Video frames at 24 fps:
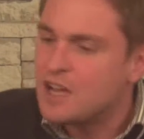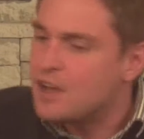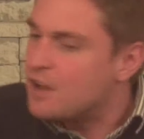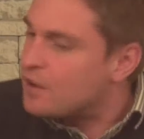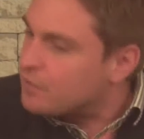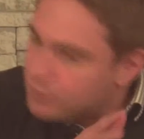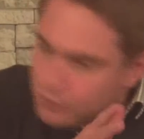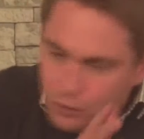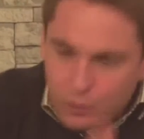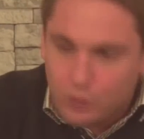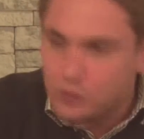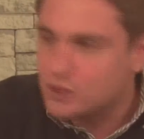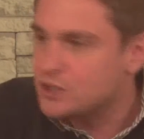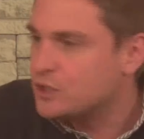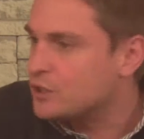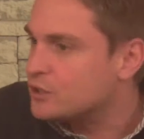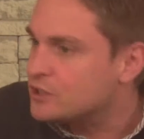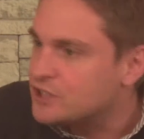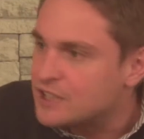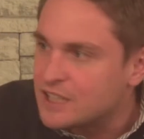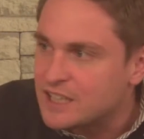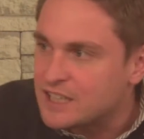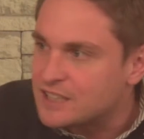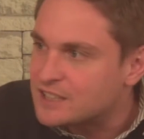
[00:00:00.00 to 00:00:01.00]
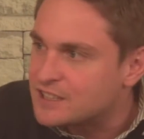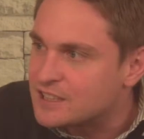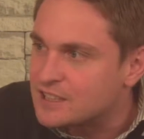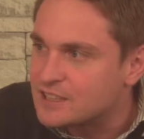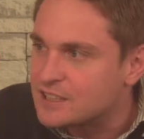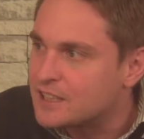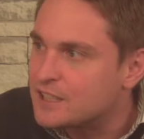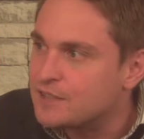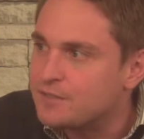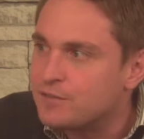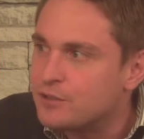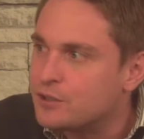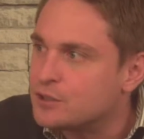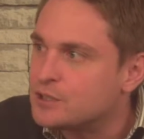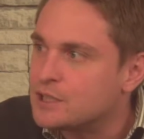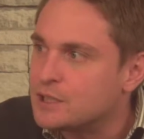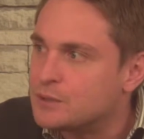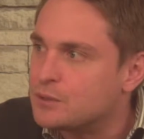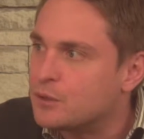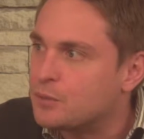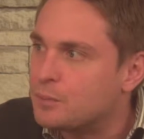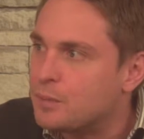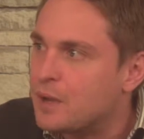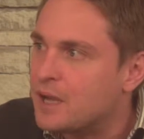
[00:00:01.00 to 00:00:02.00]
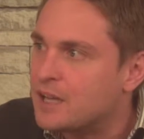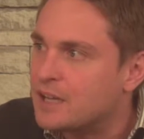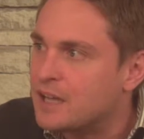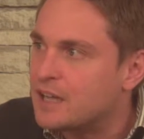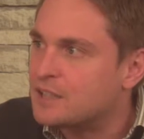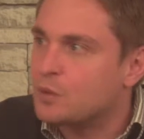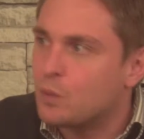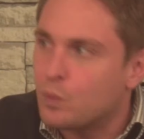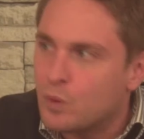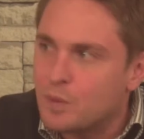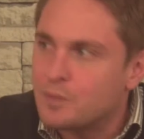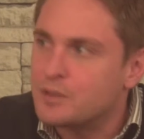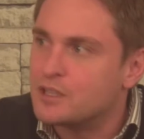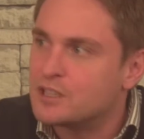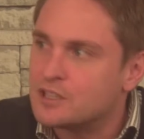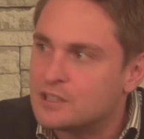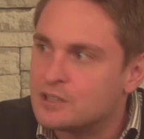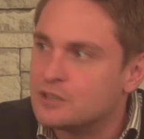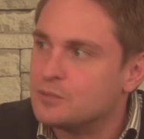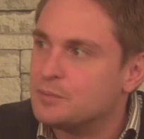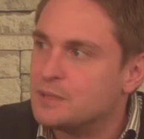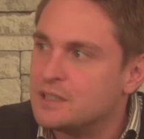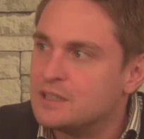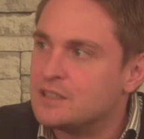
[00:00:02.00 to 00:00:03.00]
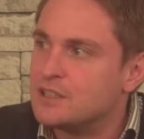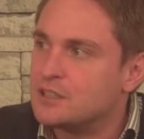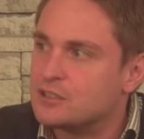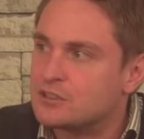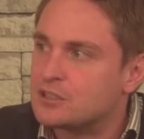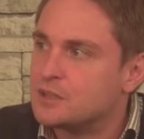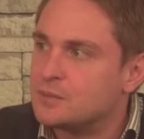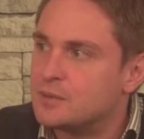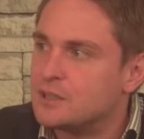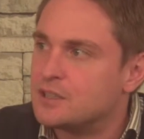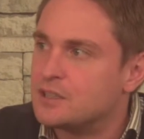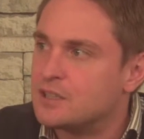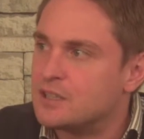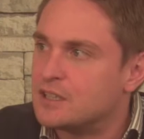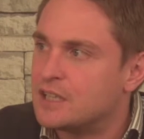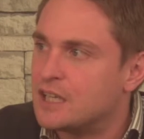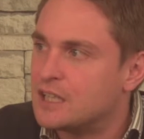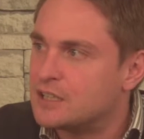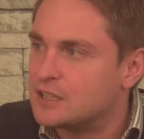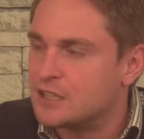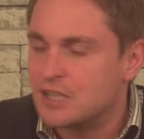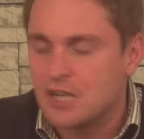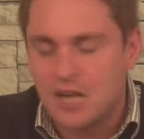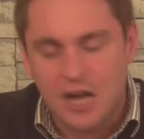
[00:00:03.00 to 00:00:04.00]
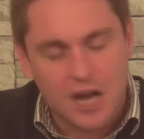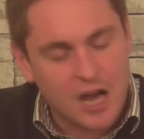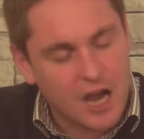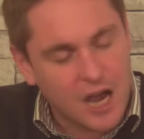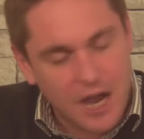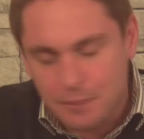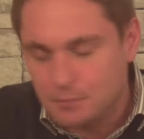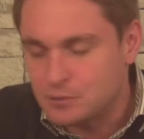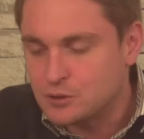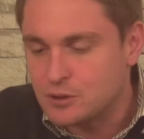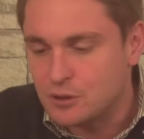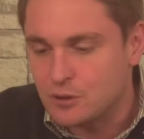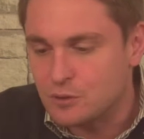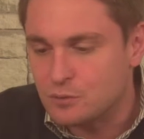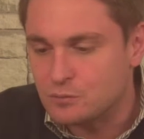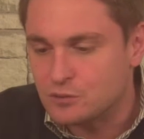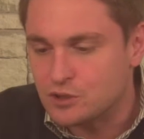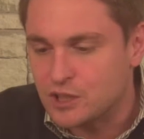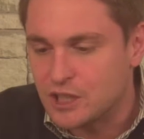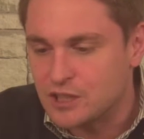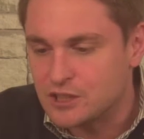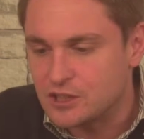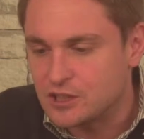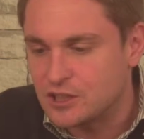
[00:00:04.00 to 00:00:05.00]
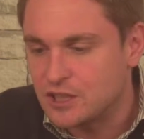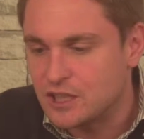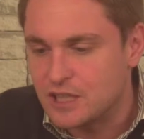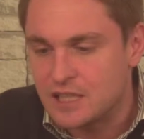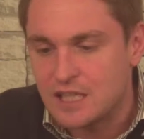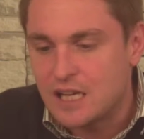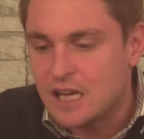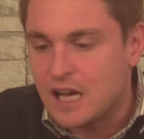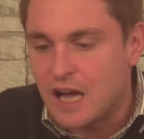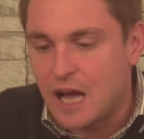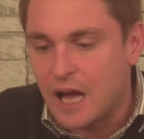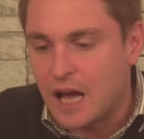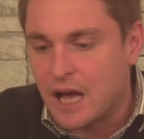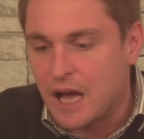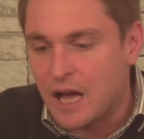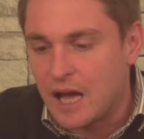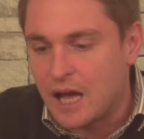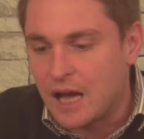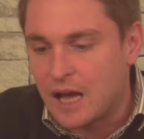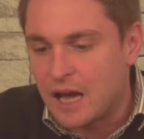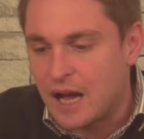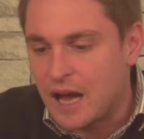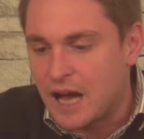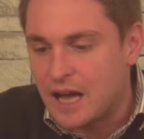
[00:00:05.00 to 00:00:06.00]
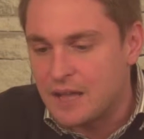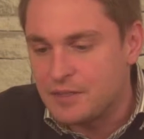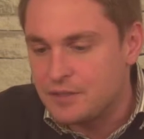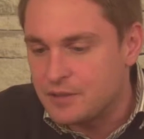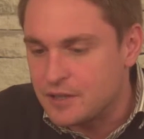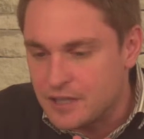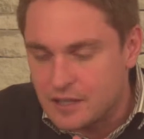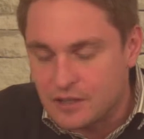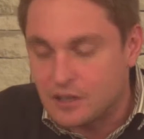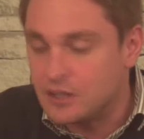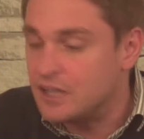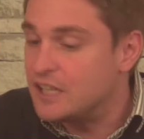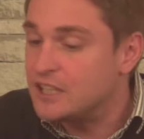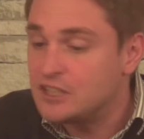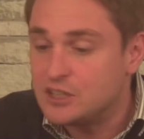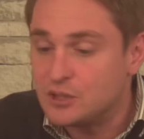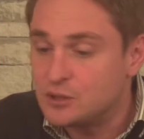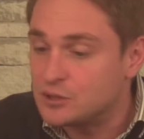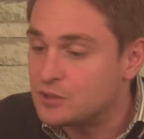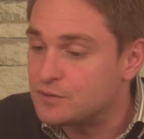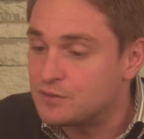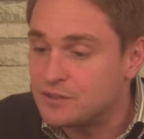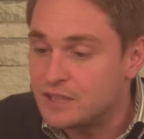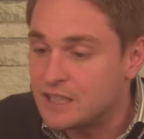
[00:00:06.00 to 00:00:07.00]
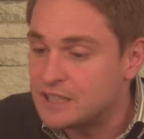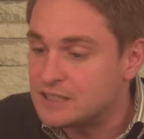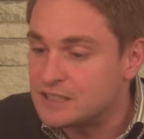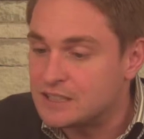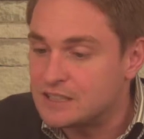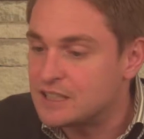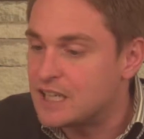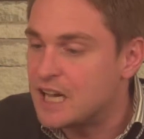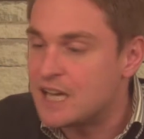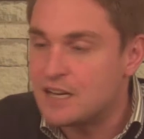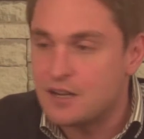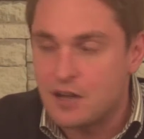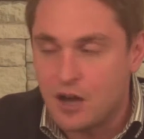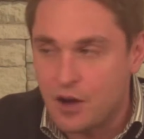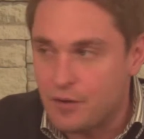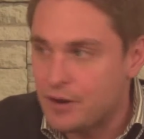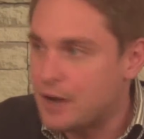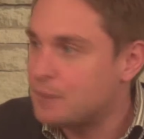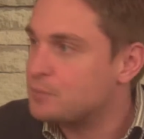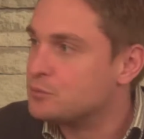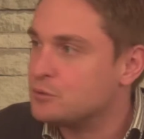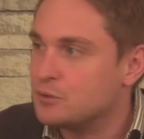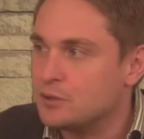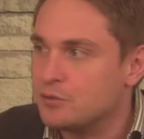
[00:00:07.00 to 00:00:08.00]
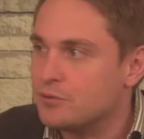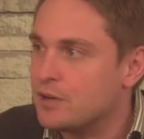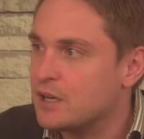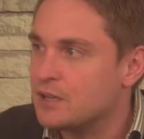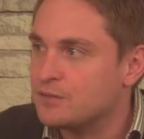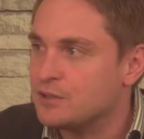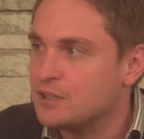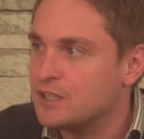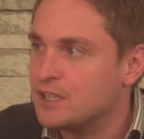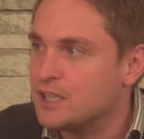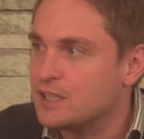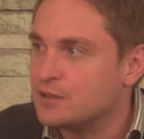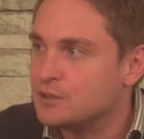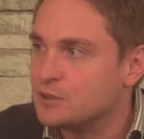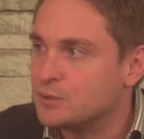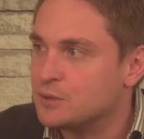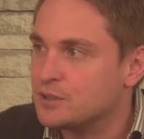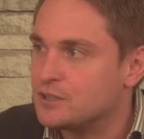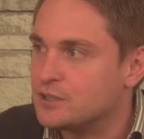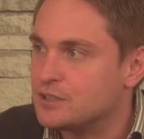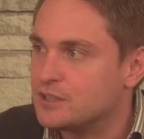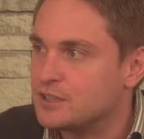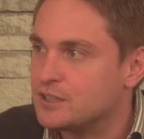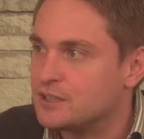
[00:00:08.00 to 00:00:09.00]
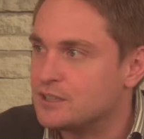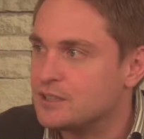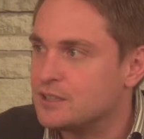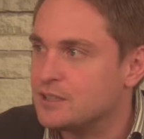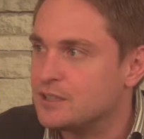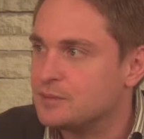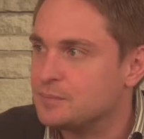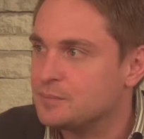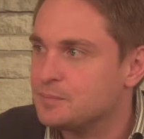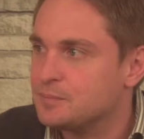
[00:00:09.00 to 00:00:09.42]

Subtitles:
40-odd years since the First Equal Pay Act, women are still being discriminated against. Absolute tragedy, and the issues of 1910 are absolutely relevant here in 2016.